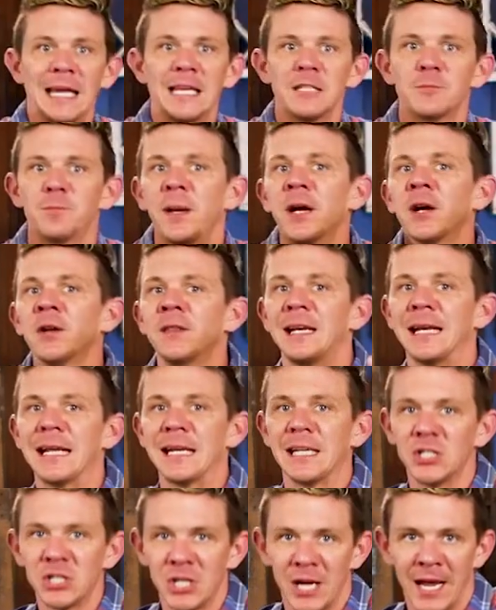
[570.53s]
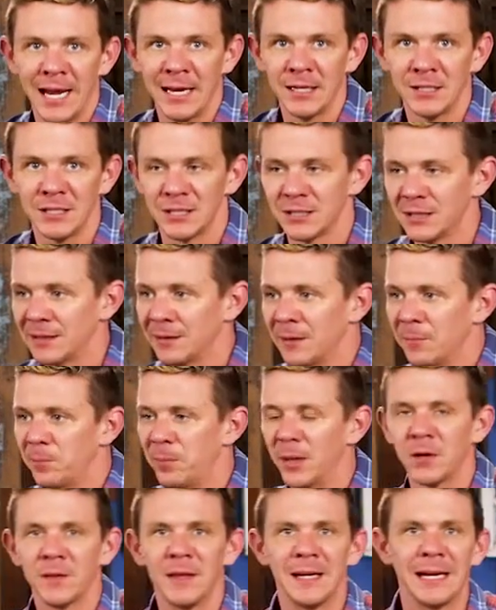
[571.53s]
He's bigger than any change,
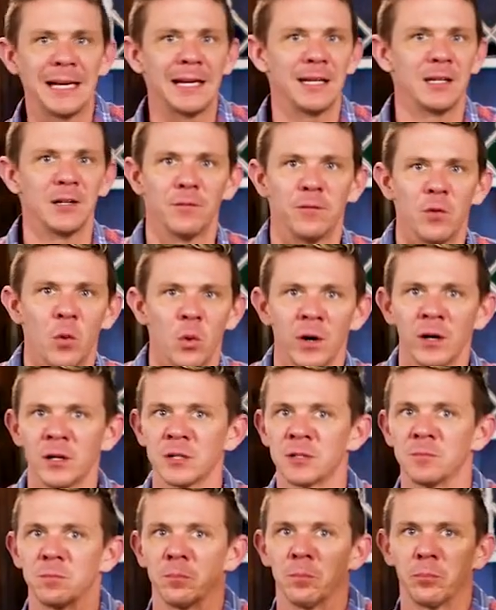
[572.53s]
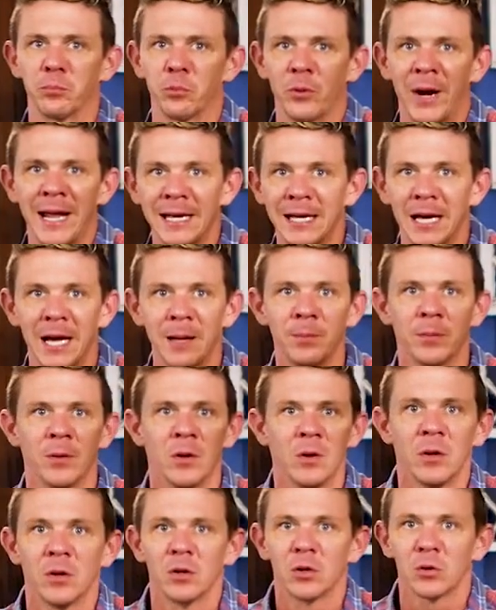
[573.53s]
bigger than any divorce,
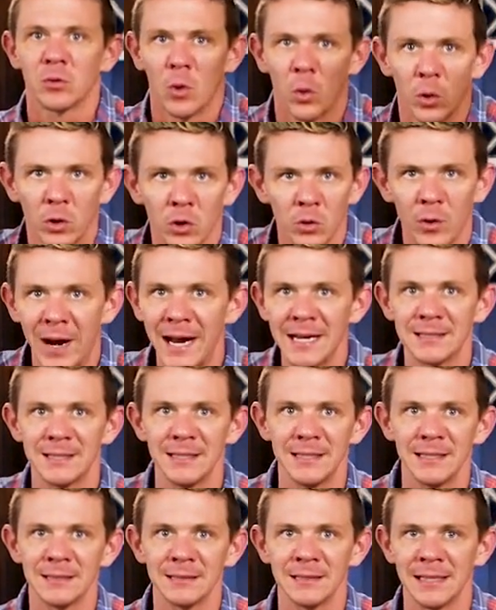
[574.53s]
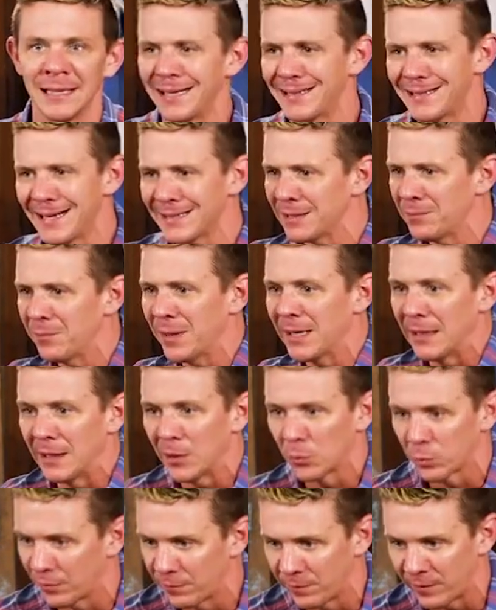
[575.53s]
breakup, or crisis. And it doesn't mean
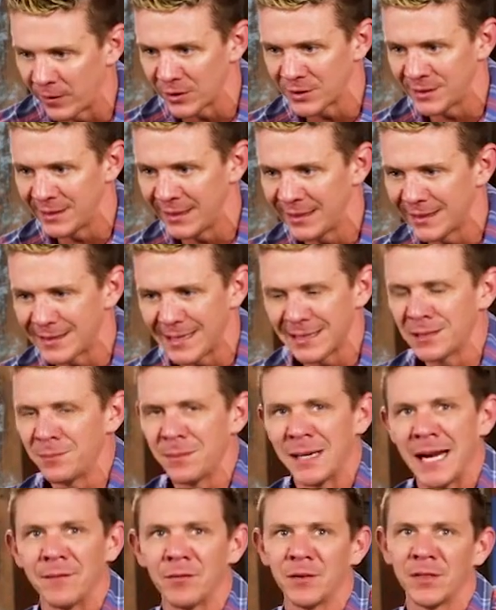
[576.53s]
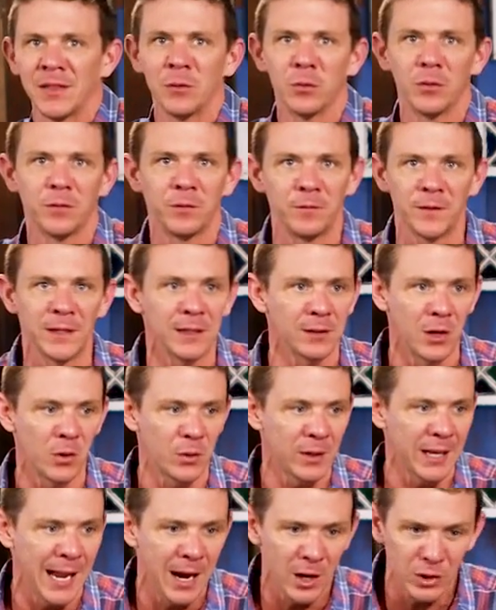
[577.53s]
he'll reverse it. It doesn't mean everything will feel
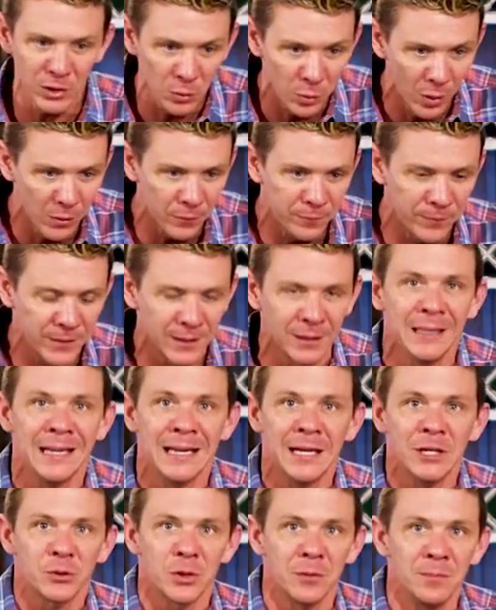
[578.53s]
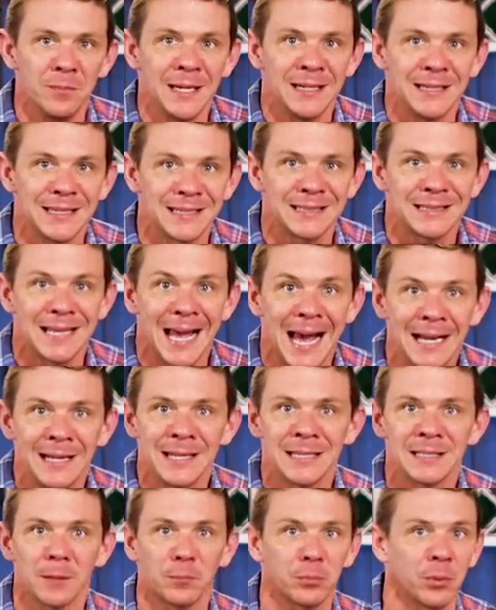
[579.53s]
okay or you won't feel tremendous
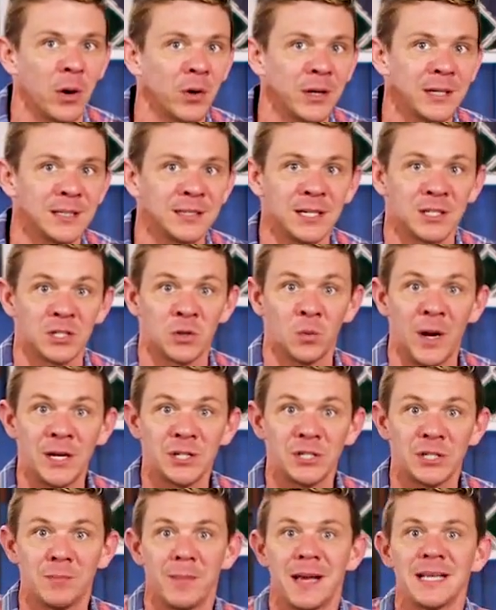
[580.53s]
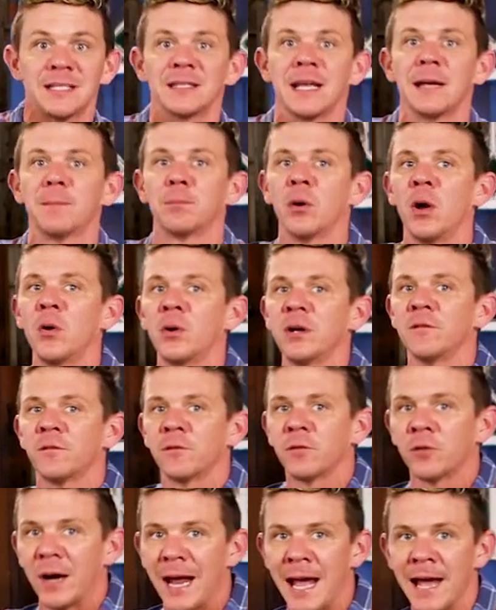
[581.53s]
sadness. A broken situation may stay broken
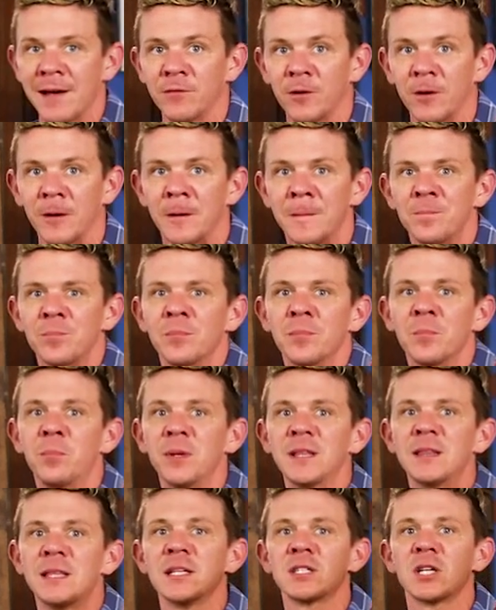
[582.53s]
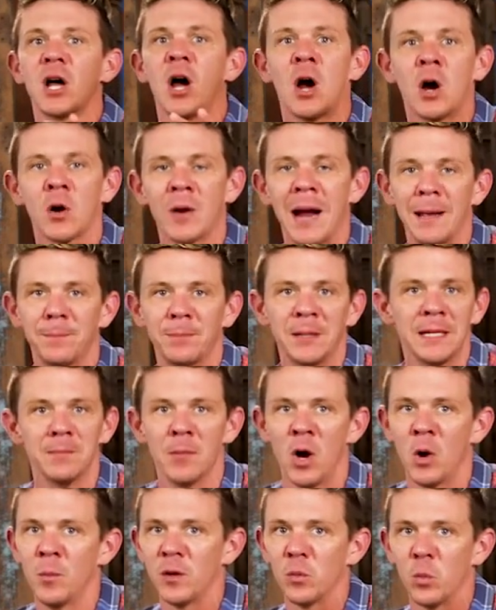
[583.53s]
forever, but this RIP
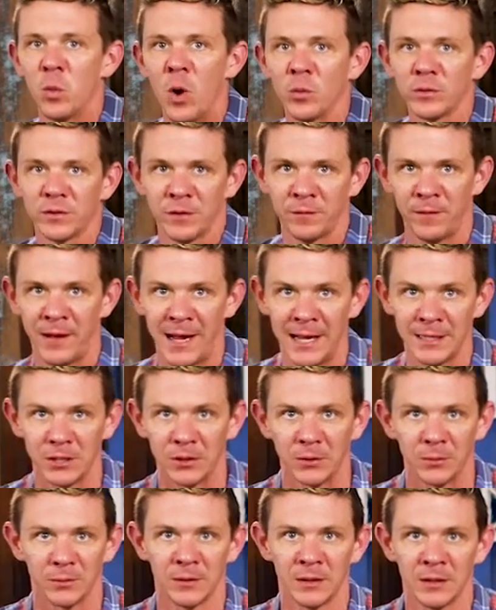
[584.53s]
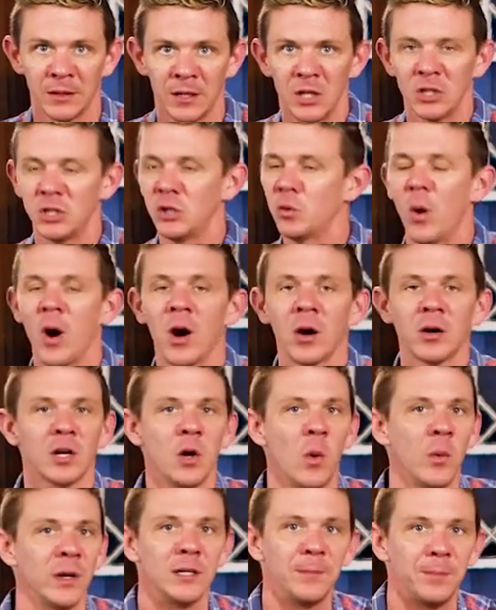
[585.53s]
moment won't define you. You aren't
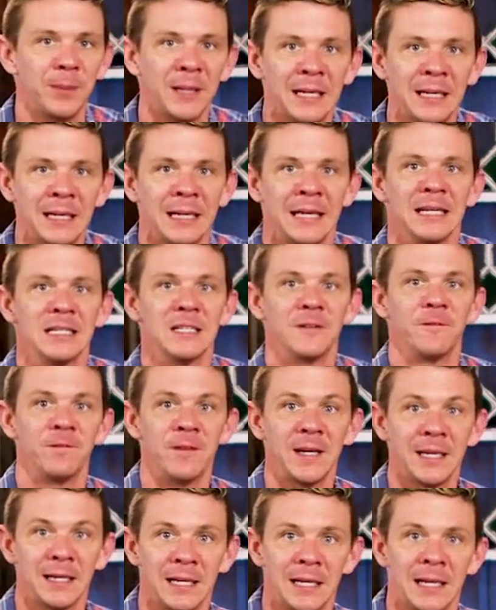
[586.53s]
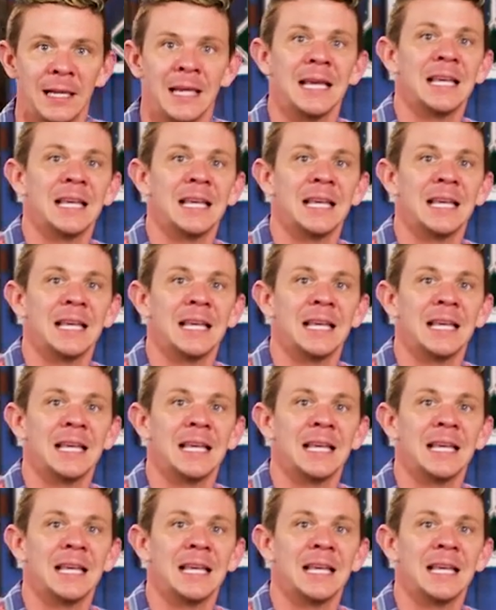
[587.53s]
going to be defeated.